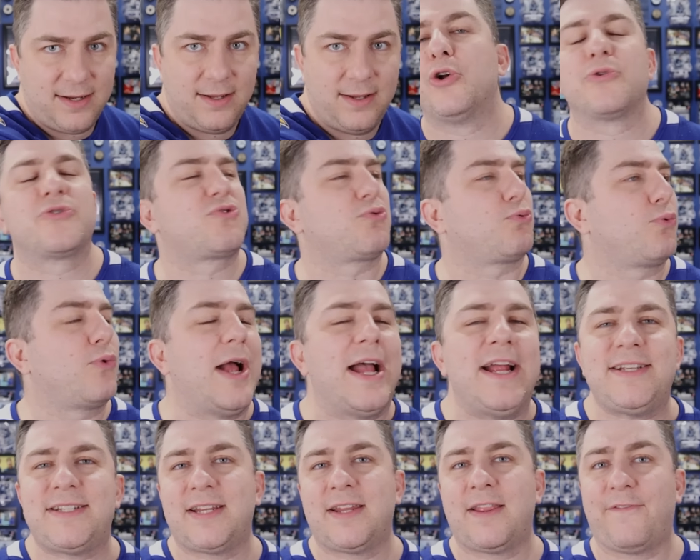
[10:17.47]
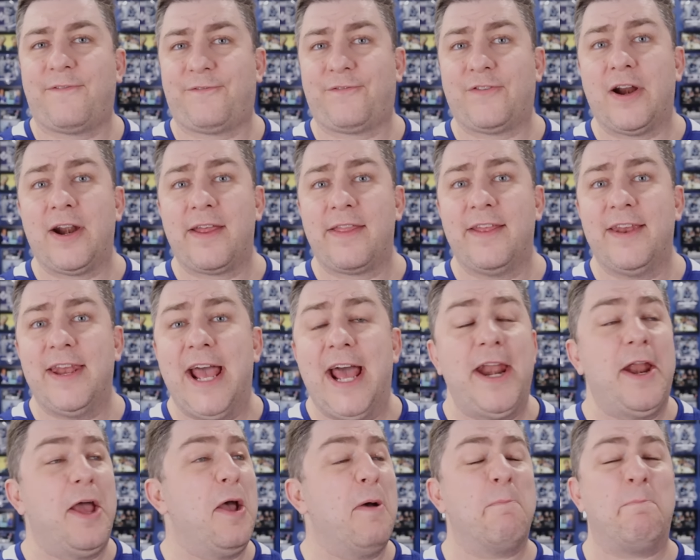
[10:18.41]
Goes right to the front of the
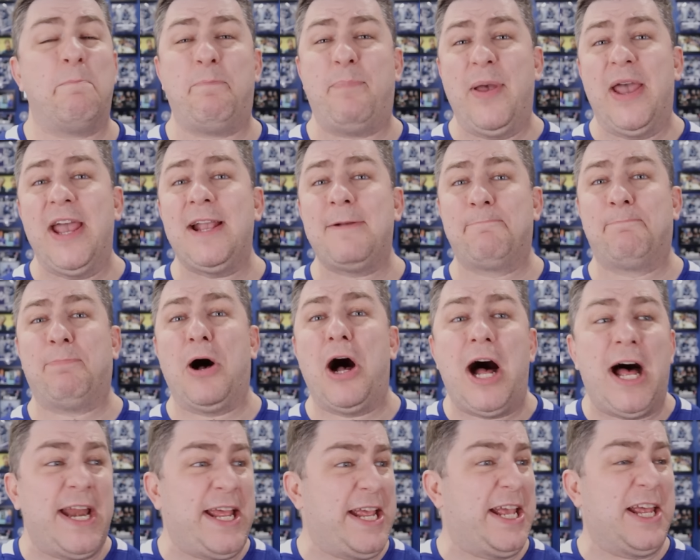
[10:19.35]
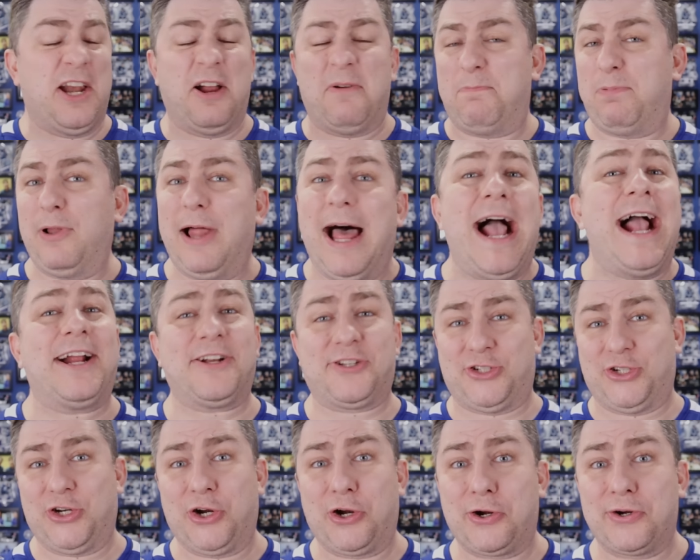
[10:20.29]
net, big body in a black
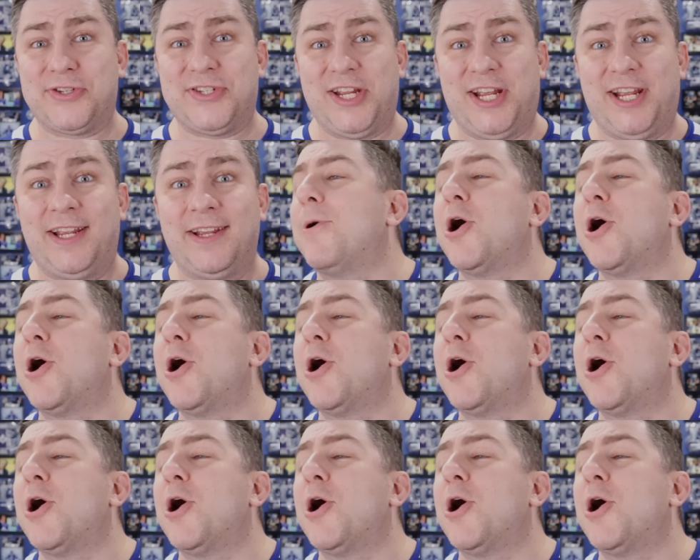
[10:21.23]
jersey.